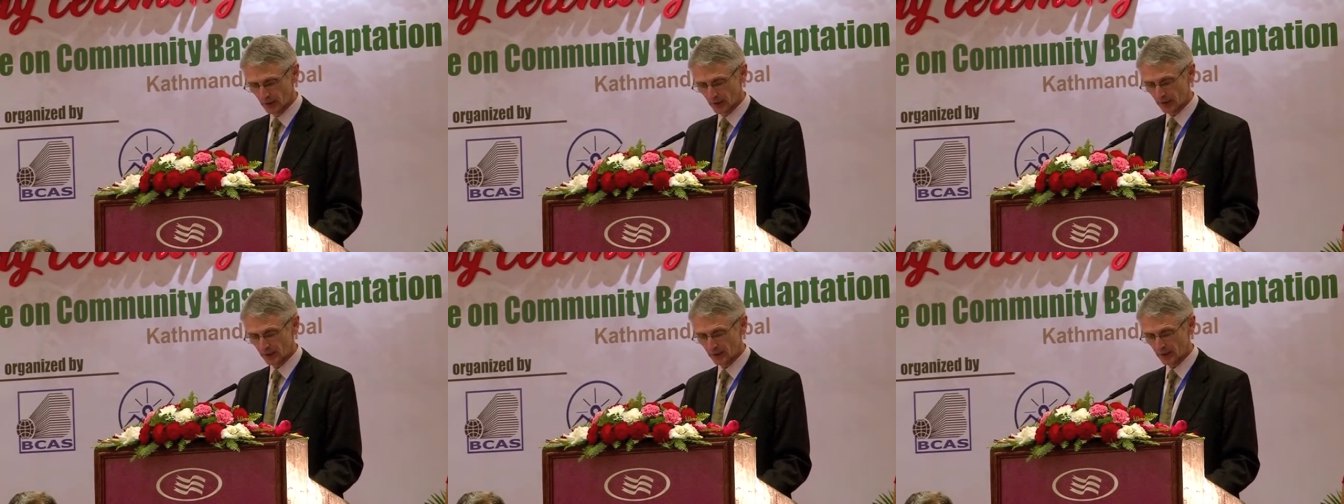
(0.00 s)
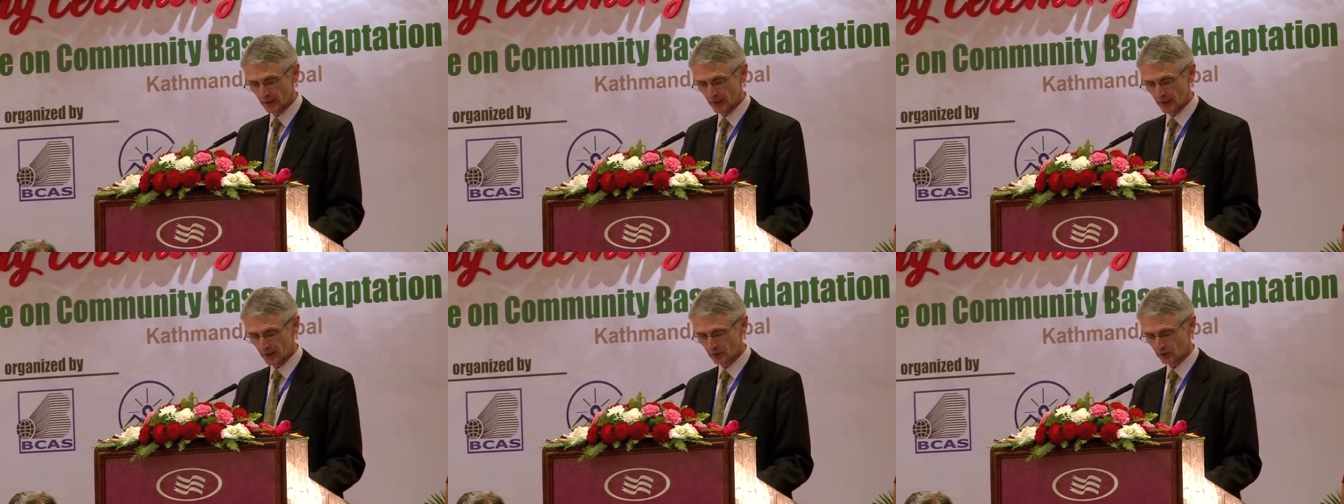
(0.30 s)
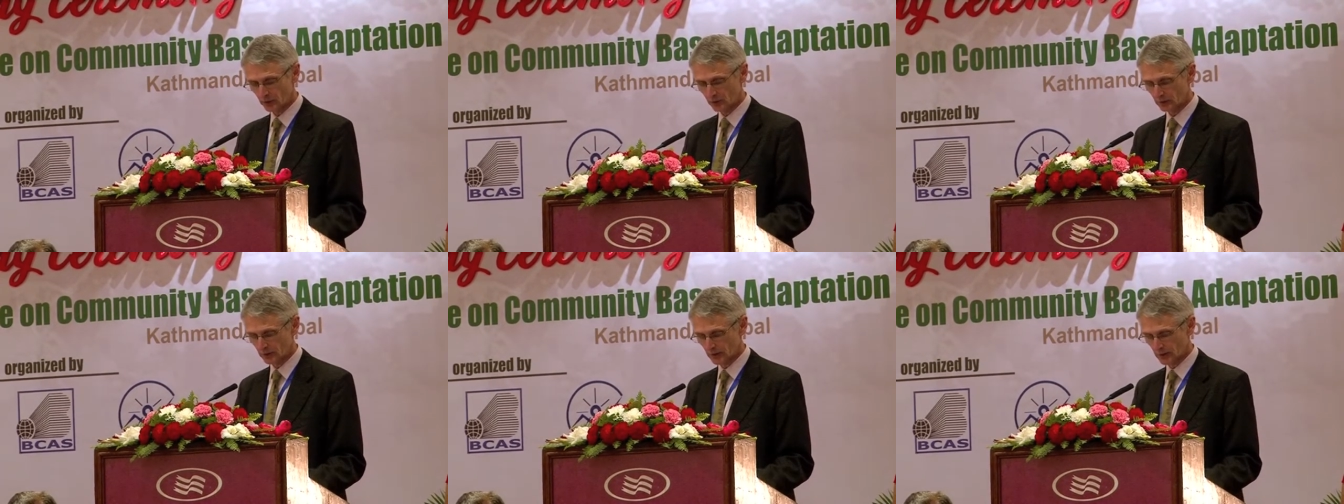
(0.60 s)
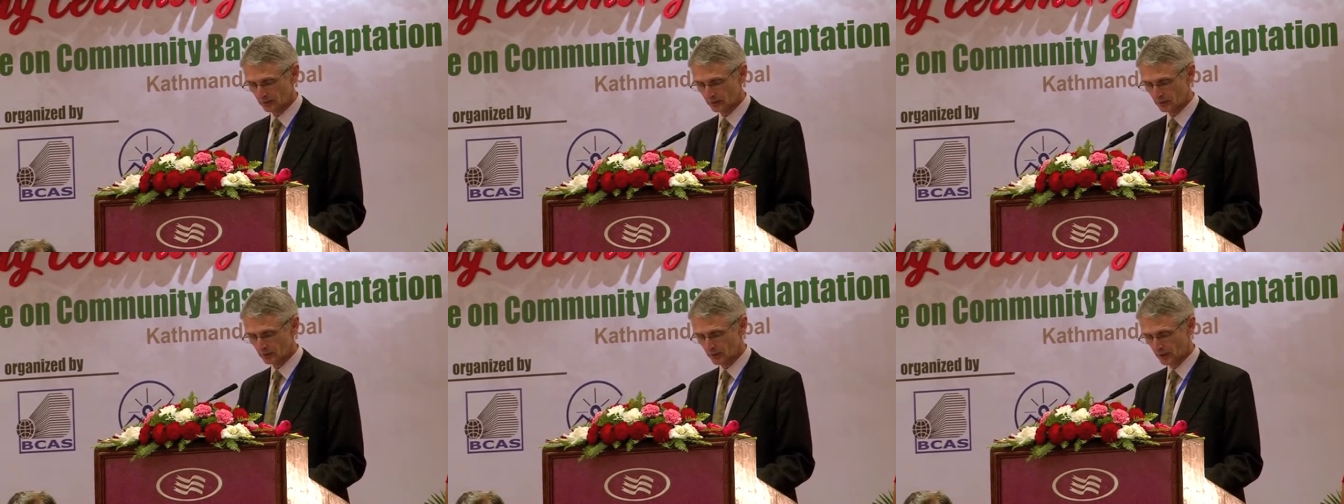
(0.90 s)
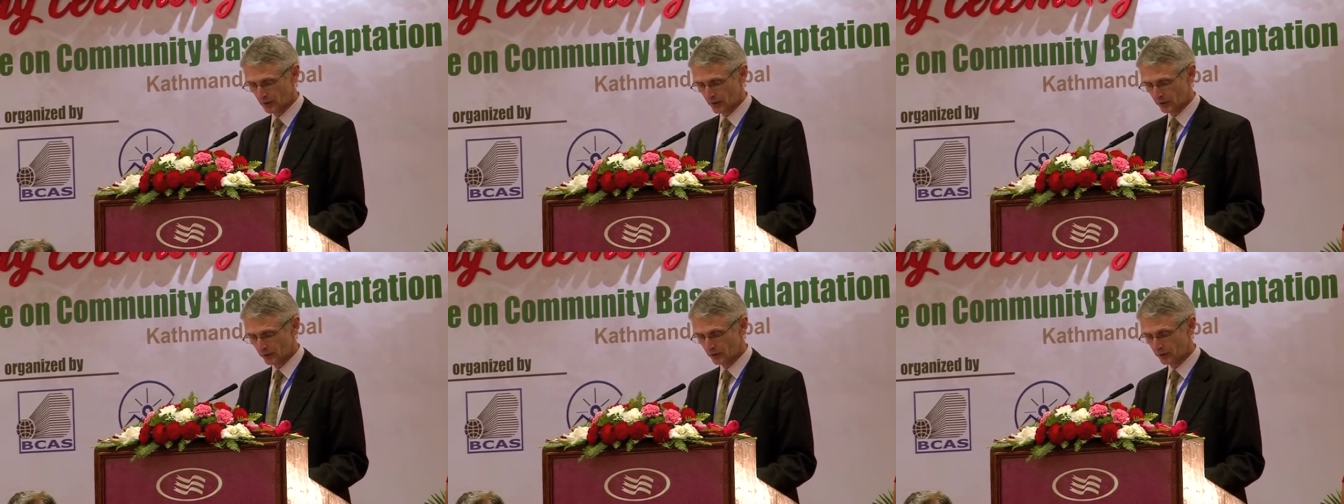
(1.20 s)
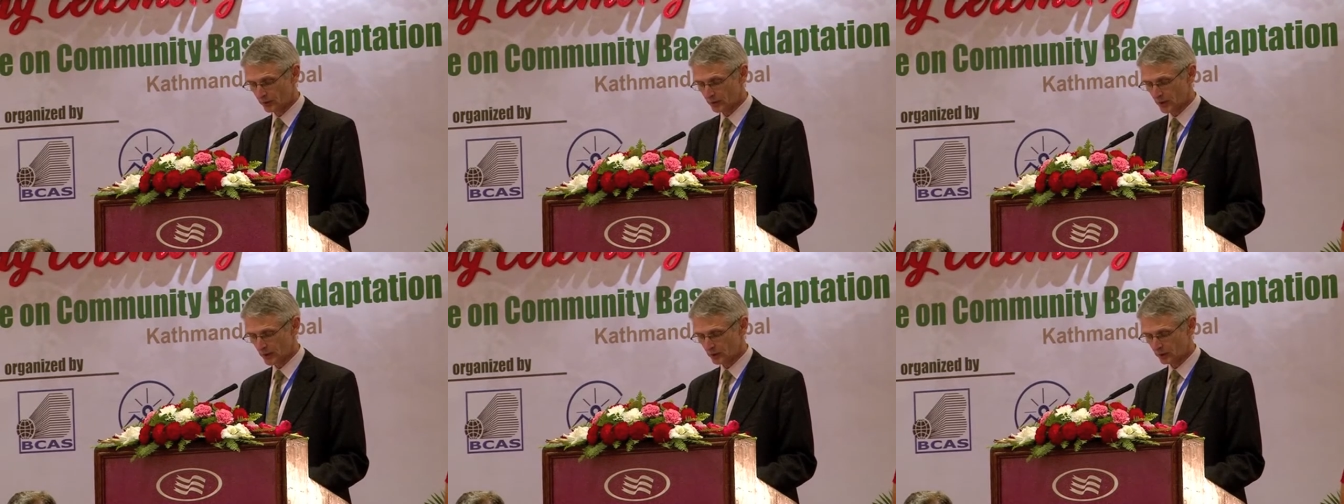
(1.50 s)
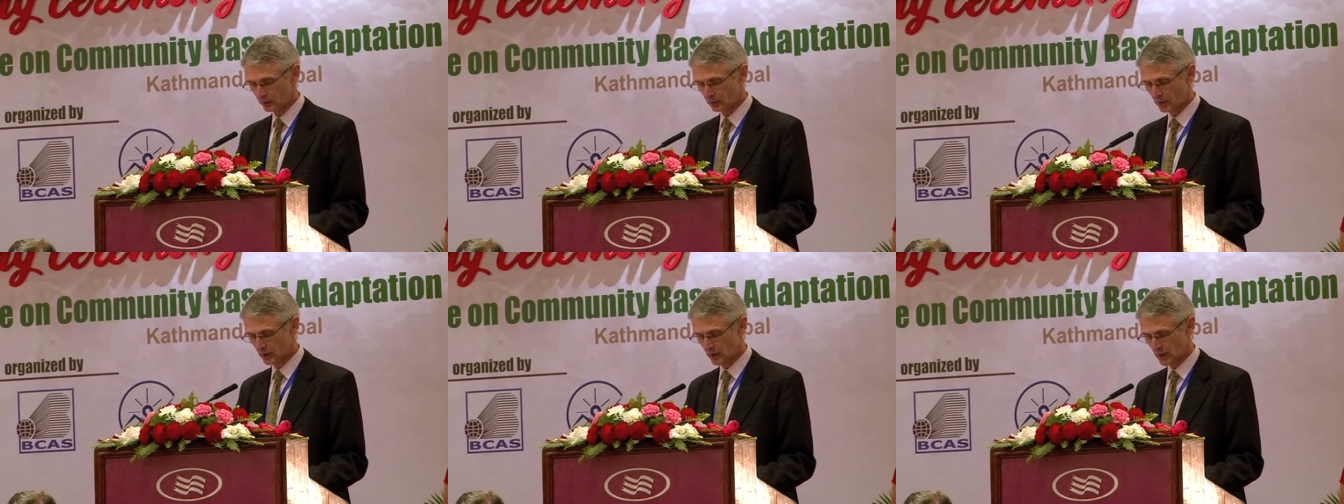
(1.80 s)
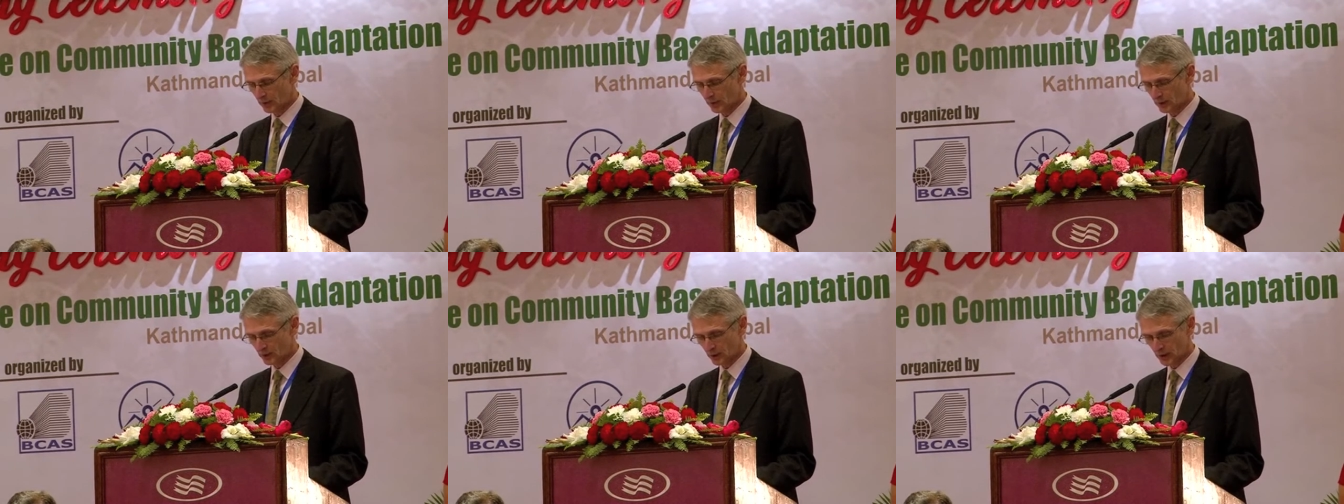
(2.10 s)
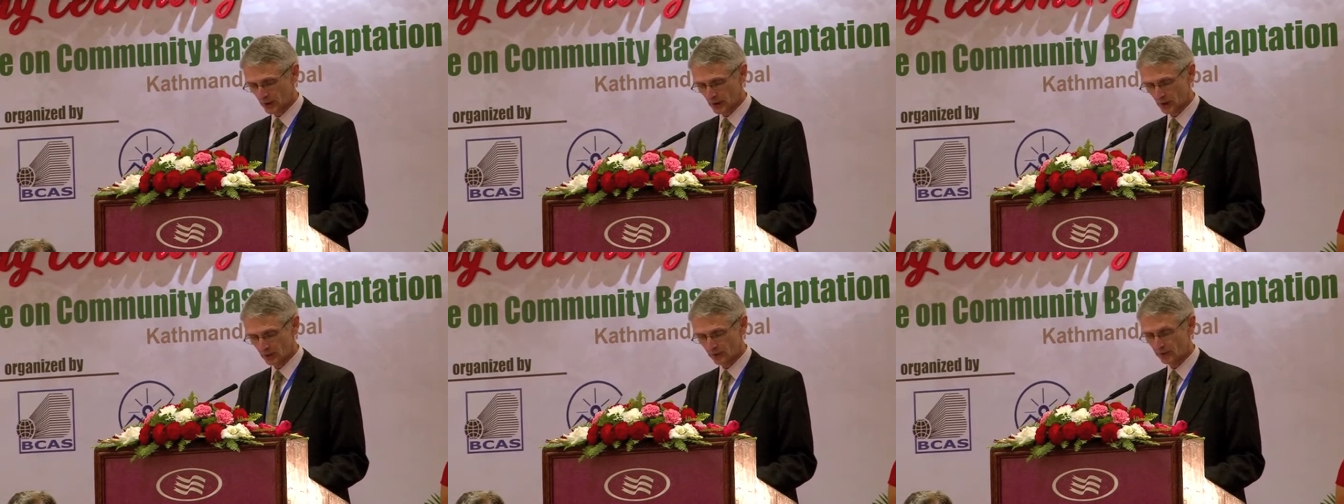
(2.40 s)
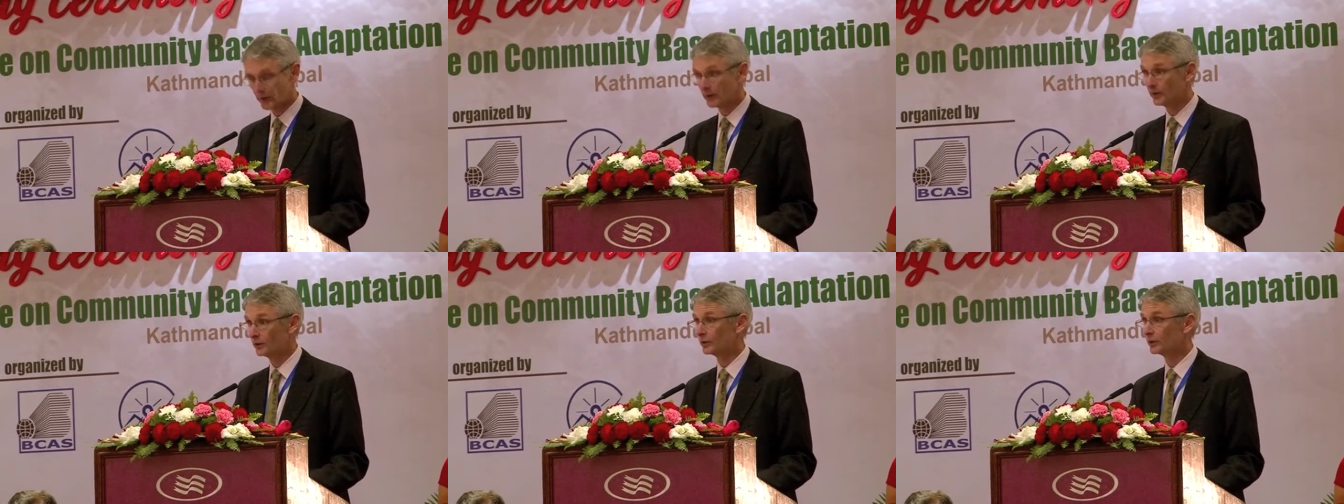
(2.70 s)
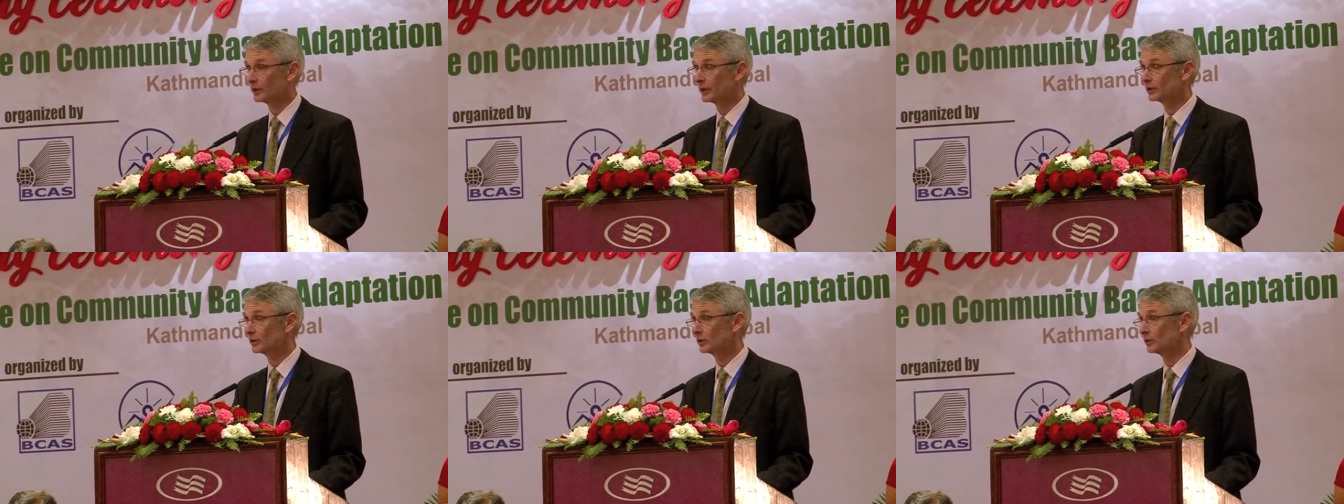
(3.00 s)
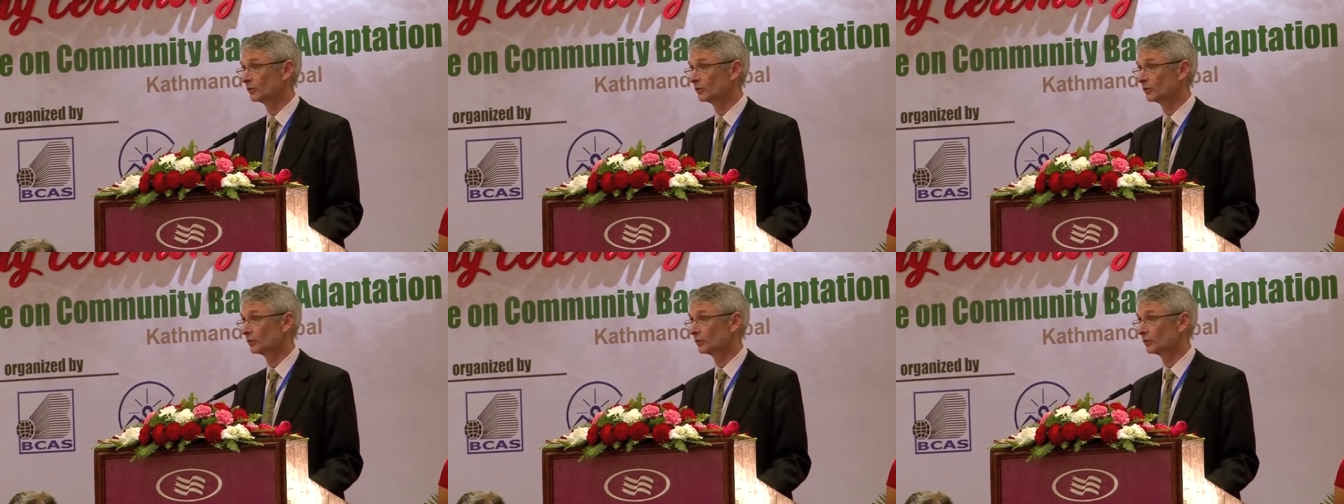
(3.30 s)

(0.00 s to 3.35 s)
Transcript: and at national level, through national climate change funds such